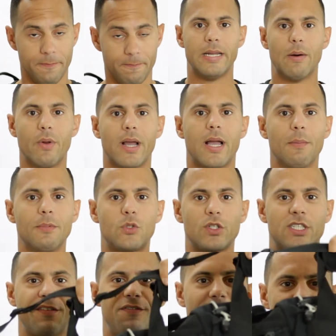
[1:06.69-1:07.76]
Now, when it comes to a
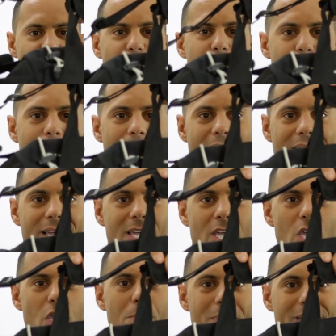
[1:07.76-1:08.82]
civilian gym bag,
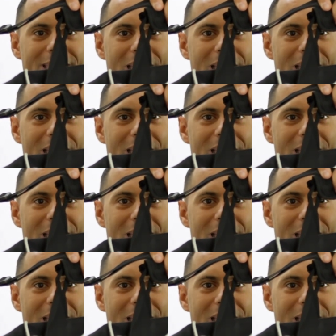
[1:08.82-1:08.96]
you may